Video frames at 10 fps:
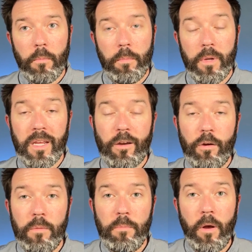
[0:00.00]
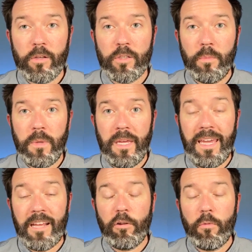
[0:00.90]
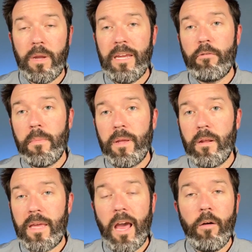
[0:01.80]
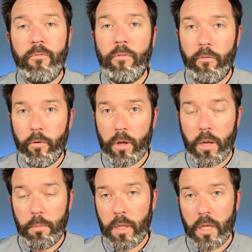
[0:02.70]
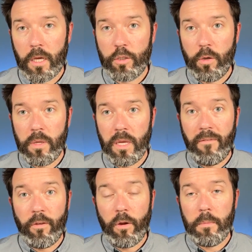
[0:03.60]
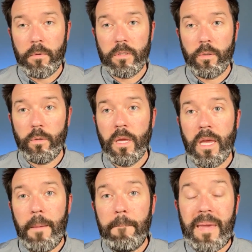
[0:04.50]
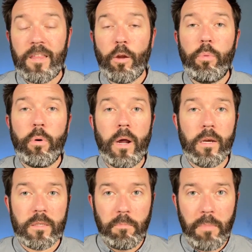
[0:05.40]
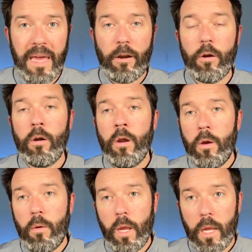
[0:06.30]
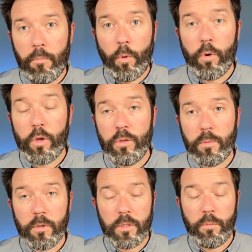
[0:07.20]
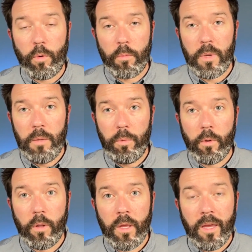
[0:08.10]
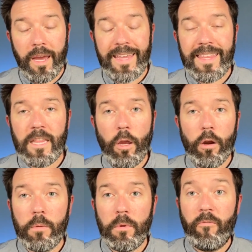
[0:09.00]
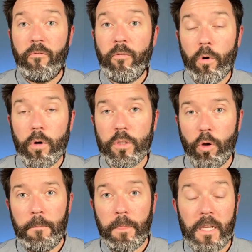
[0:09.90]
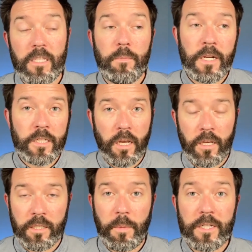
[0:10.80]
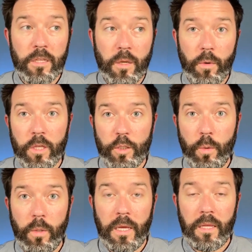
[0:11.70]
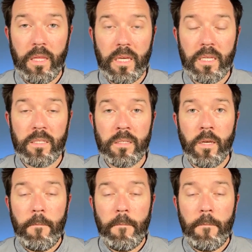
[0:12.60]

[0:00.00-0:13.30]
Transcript: but it could also be incre- incrementally helpful for a company like Adobe if they're able to make their products better and more usable to more people. I think the argument for Adobe, especially, especially with a tool like this,